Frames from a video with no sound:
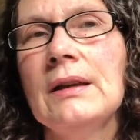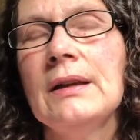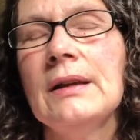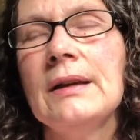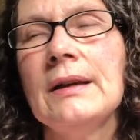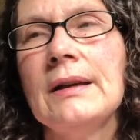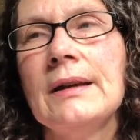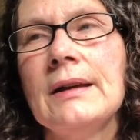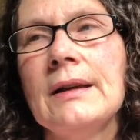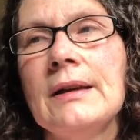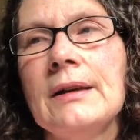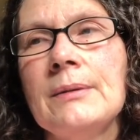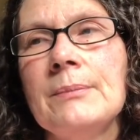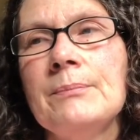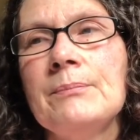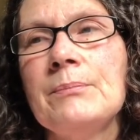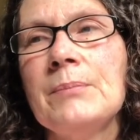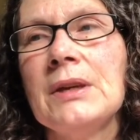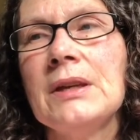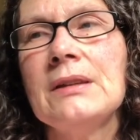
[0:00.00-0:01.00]

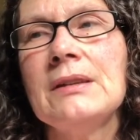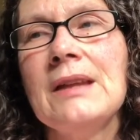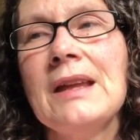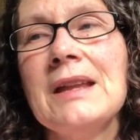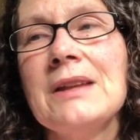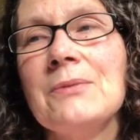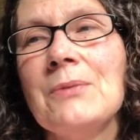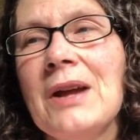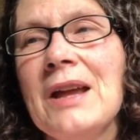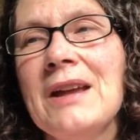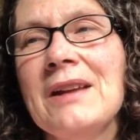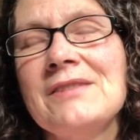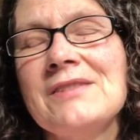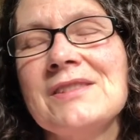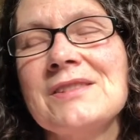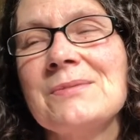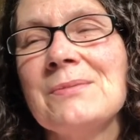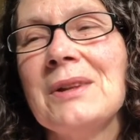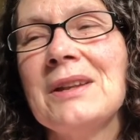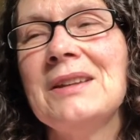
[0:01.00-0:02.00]
But anyway, I
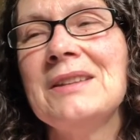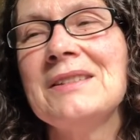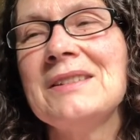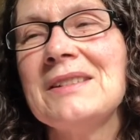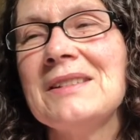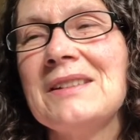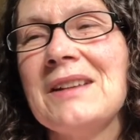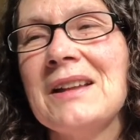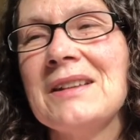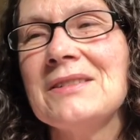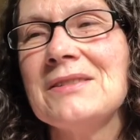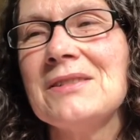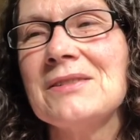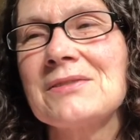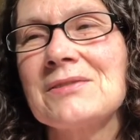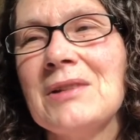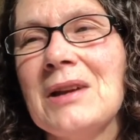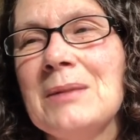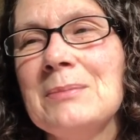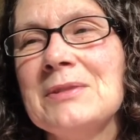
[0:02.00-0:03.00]
just wanted to kind of
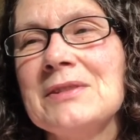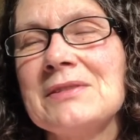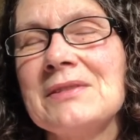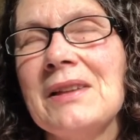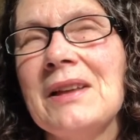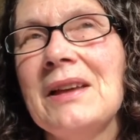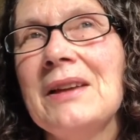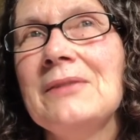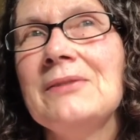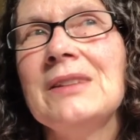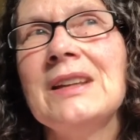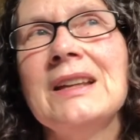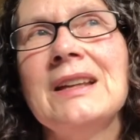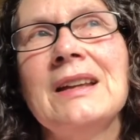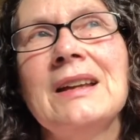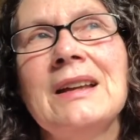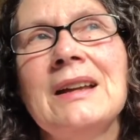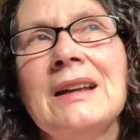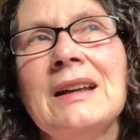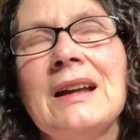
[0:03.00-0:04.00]
describe his life.
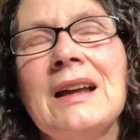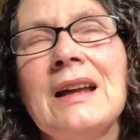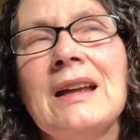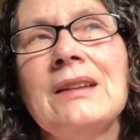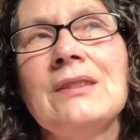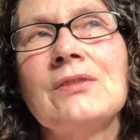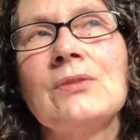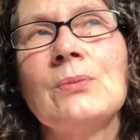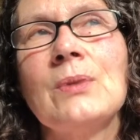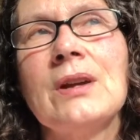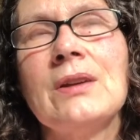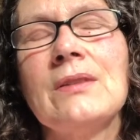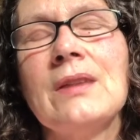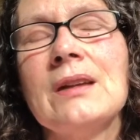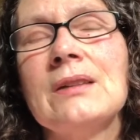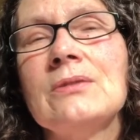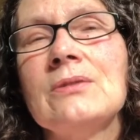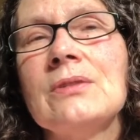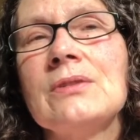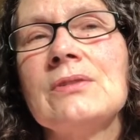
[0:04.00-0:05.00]
I swear that
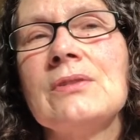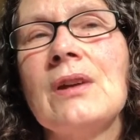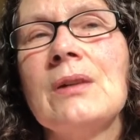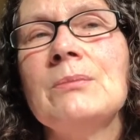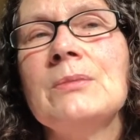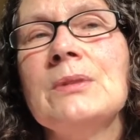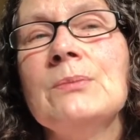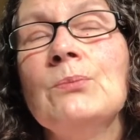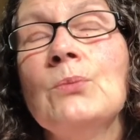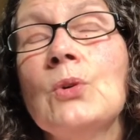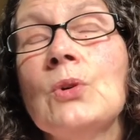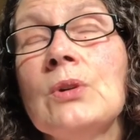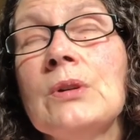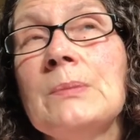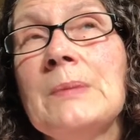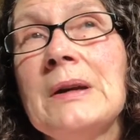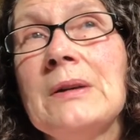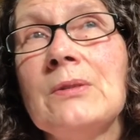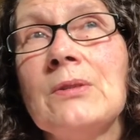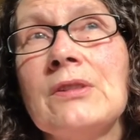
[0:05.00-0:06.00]
horse taught me more
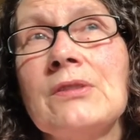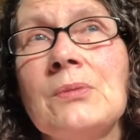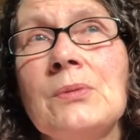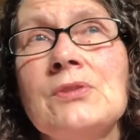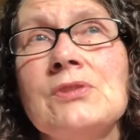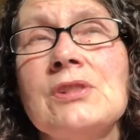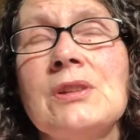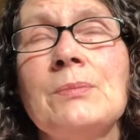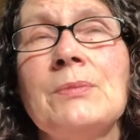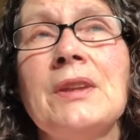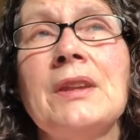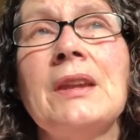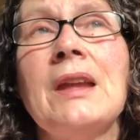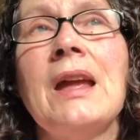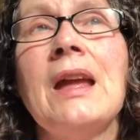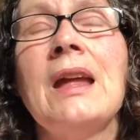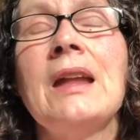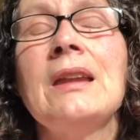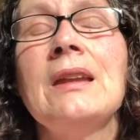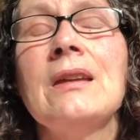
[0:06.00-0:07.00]
about horsemanship than
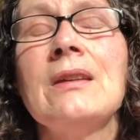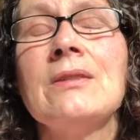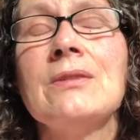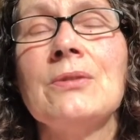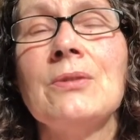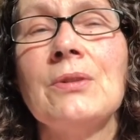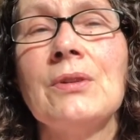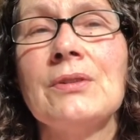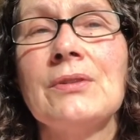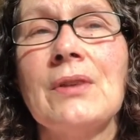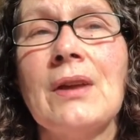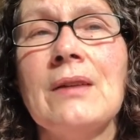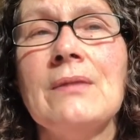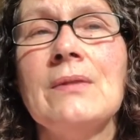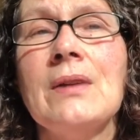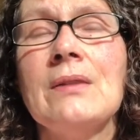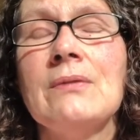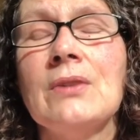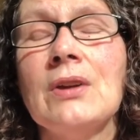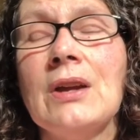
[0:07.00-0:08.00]
any other horse I've
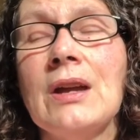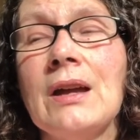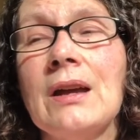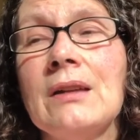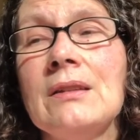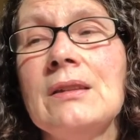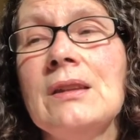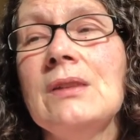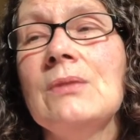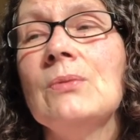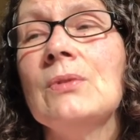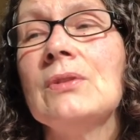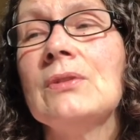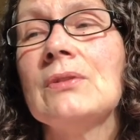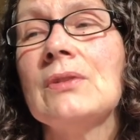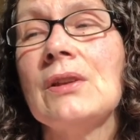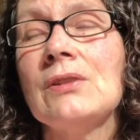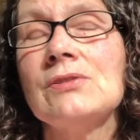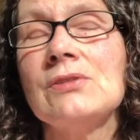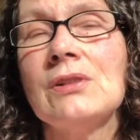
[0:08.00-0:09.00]
ever had. He was
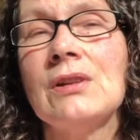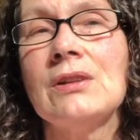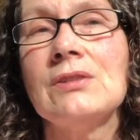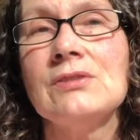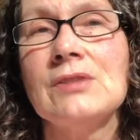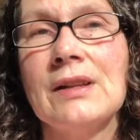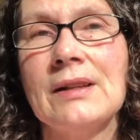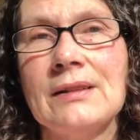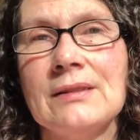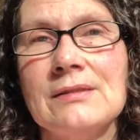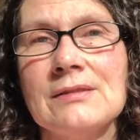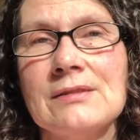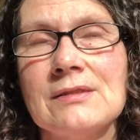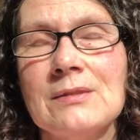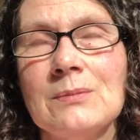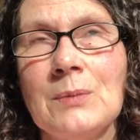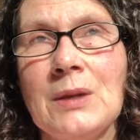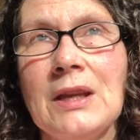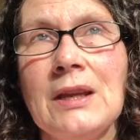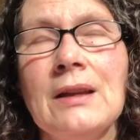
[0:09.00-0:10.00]
such a challenge to
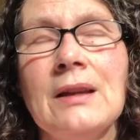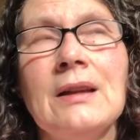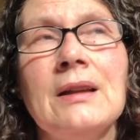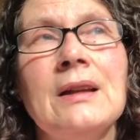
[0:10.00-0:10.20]
me.